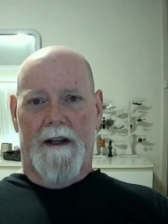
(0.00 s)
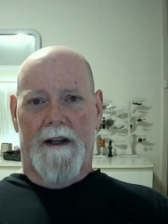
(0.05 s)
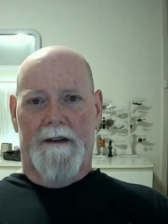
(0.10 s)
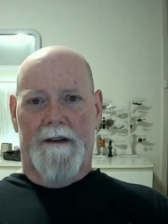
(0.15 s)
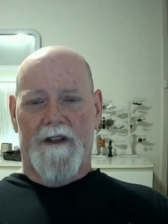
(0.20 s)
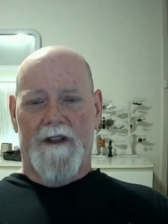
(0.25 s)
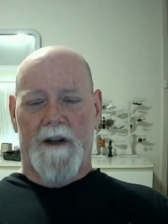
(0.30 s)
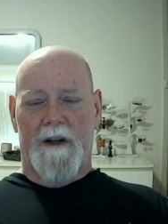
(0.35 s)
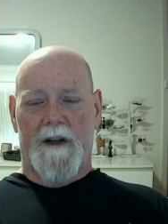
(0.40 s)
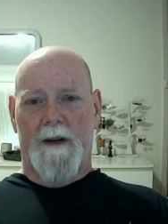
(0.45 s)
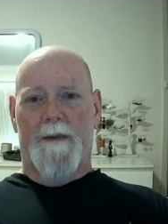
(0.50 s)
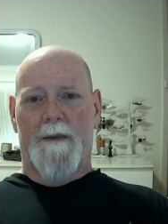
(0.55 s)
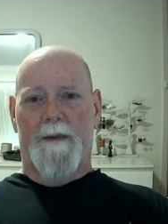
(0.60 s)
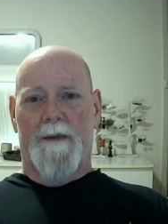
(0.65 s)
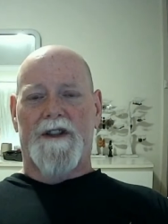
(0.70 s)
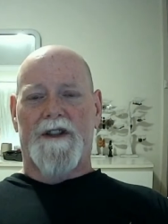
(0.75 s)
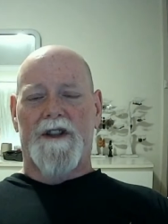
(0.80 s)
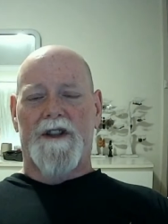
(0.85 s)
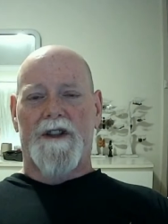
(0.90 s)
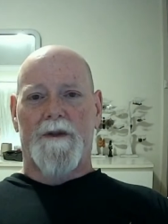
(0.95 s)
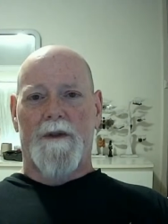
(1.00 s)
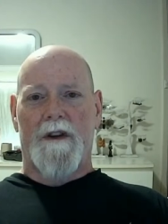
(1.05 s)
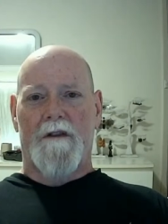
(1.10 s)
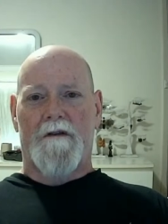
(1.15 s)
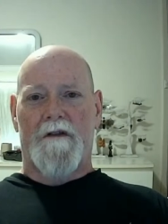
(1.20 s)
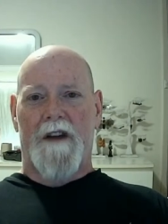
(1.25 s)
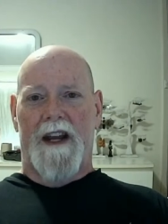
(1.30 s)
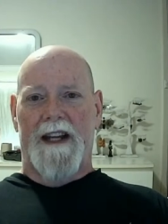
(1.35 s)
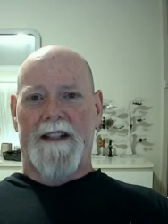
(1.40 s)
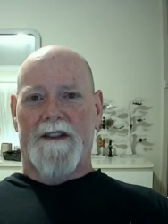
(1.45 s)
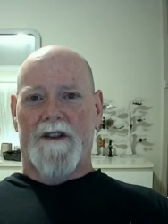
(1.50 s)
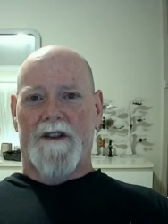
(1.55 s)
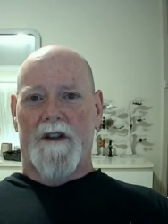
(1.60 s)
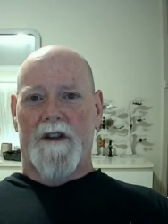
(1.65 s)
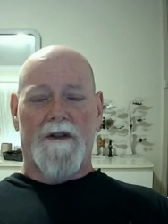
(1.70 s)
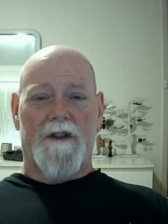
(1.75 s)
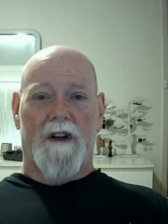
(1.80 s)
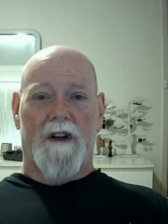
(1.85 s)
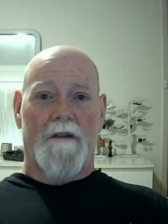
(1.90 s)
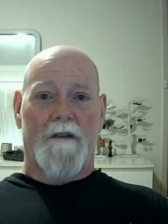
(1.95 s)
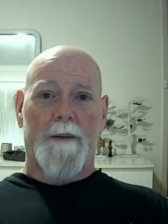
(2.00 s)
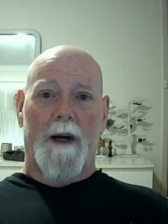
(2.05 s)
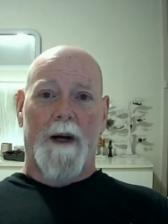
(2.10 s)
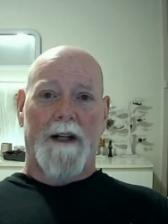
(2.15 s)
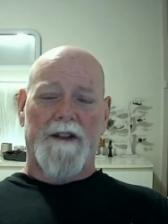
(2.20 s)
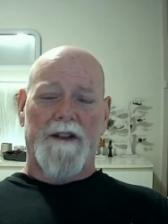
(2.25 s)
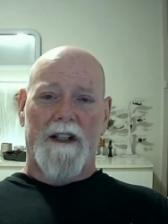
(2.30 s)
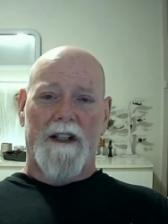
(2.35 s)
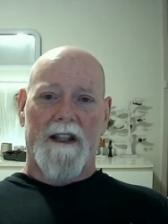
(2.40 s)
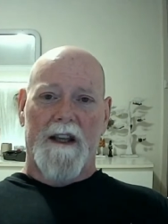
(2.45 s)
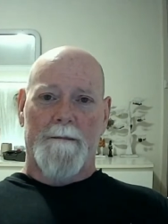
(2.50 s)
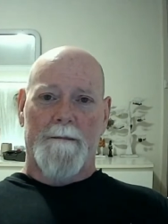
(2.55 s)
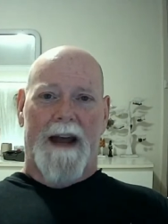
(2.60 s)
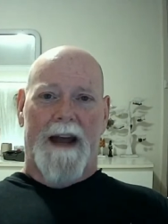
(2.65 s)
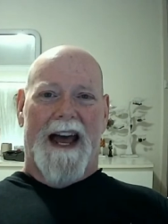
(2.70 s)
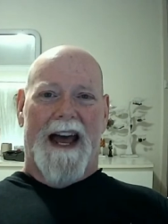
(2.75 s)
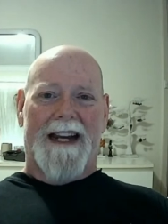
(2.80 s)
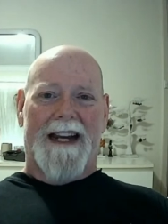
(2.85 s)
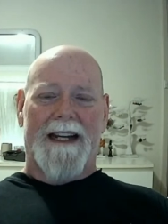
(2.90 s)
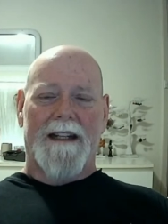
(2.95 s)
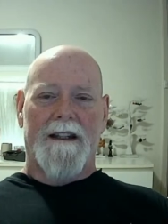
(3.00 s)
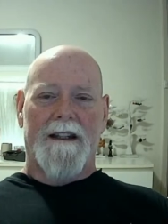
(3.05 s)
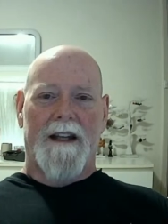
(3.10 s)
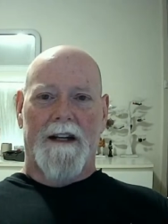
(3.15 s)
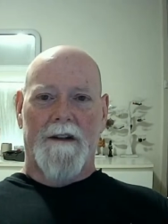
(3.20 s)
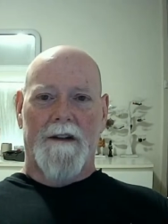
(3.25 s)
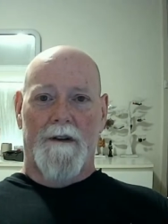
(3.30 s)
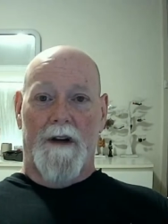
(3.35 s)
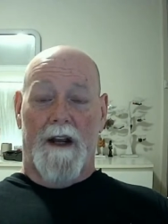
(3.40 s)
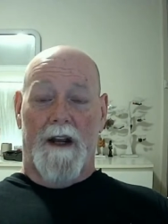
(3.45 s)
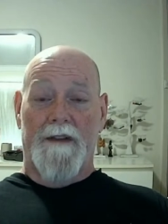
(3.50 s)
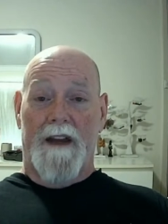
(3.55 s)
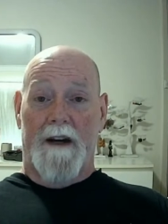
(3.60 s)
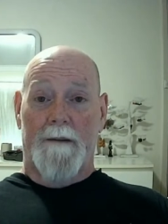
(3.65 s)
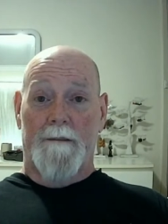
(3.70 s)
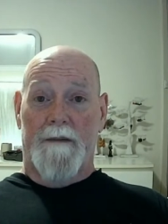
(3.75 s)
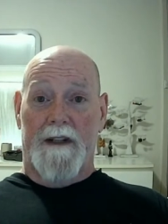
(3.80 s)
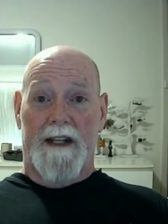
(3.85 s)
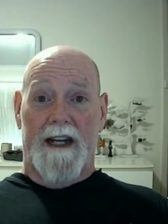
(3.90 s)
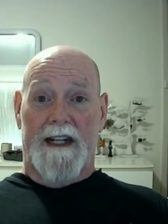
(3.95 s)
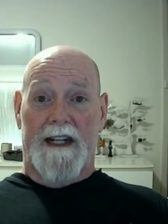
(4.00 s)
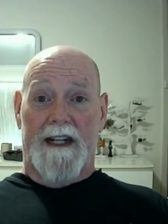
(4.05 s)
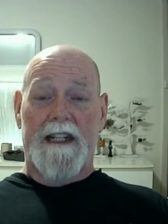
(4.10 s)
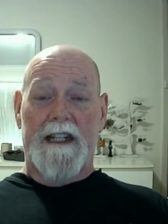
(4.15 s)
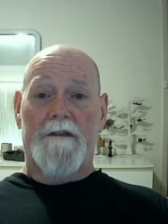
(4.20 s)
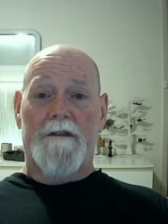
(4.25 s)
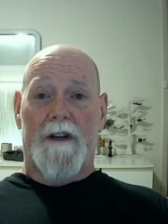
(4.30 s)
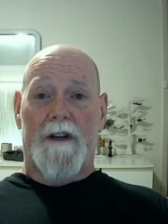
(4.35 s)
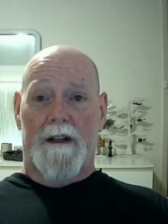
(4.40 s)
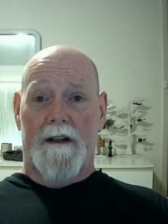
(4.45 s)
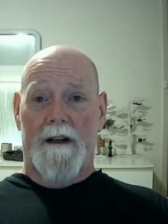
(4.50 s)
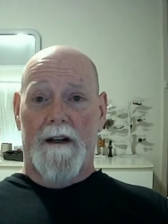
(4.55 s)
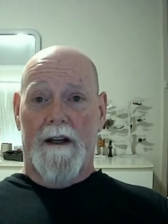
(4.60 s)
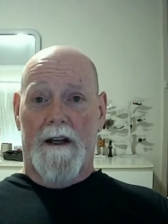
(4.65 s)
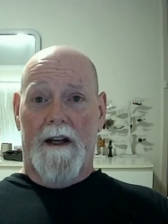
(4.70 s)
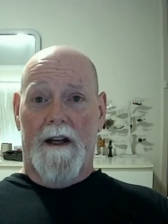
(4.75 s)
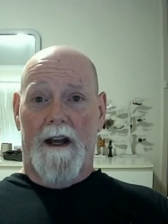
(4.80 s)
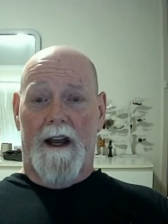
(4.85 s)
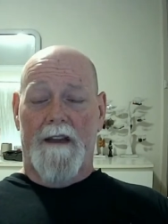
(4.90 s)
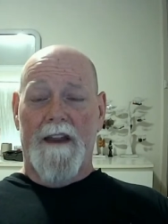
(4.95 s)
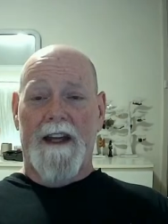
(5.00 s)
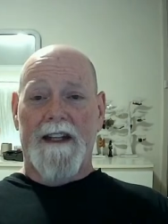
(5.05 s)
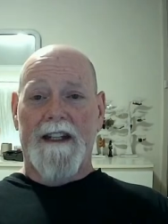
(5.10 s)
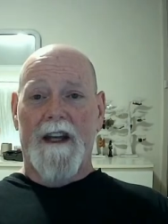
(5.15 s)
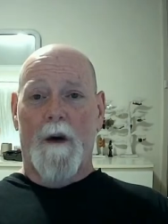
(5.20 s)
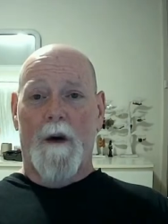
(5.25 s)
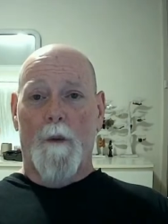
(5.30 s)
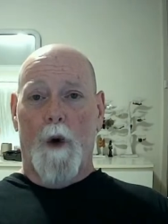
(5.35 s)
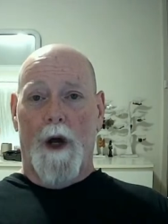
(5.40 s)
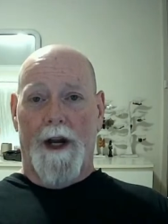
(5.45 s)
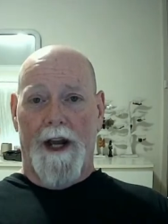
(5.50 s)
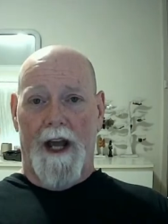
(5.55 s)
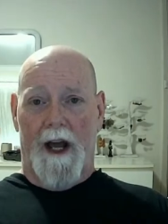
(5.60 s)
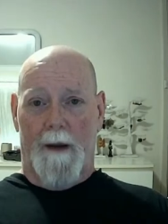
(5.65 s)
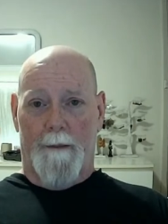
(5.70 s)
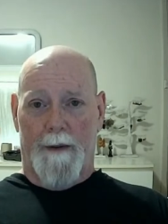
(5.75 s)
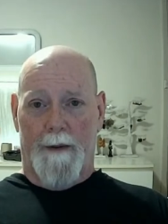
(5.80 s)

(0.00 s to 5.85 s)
Somebody punches you in the face, don't start punching them back and then get even and then get one up,